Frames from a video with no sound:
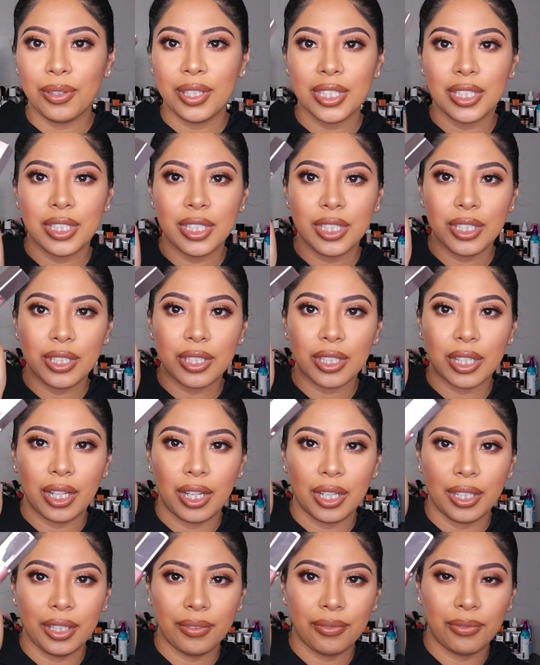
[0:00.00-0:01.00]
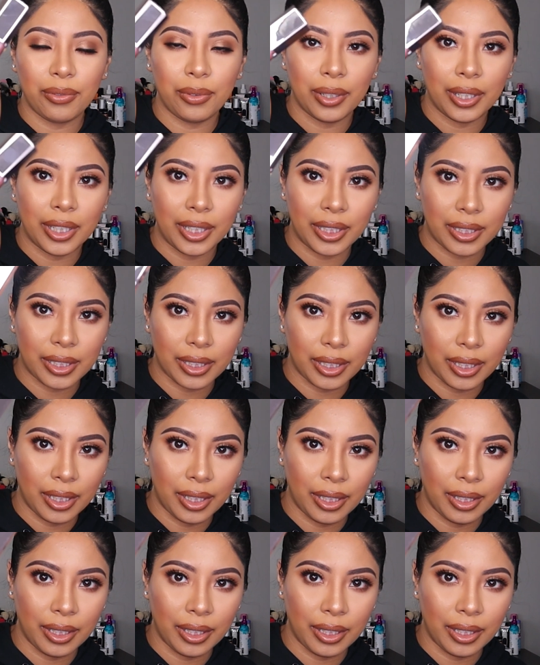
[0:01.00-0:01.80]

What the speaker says: this is kind of what